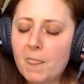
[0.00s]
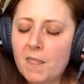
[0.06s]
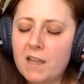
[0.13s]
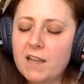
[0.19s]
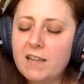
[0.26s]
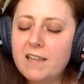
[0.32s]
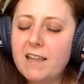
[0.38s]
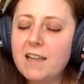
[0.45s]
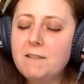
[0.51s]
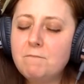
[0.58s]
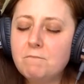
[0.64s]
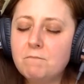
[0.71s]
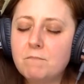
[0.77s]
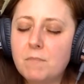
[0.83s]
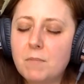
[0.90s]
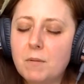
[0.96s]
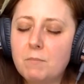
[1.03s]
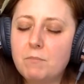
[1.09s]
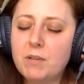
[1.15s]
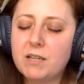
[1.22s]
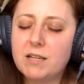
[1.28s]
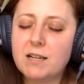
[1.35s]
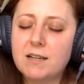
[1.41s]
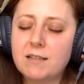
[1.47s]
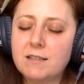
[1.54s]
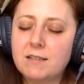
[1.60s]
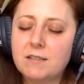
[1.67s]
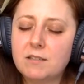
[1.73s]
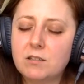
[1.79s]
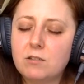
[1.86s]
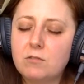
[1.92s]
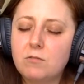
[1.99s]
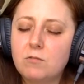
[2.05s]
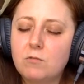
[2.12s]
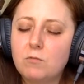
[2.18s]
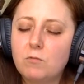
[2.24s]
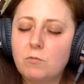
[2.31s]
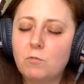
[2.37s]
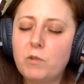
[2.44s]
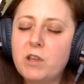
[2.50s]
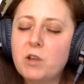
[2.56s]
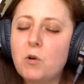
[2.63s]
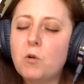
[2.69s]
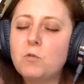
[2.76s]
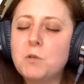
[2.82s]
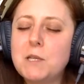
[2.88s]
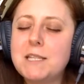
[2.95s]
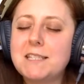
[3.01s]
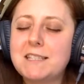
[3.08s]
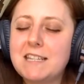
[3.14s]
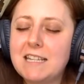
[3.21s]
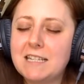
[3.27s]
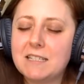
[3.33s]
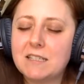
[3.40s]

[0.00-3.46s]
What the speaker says: Again, because we only see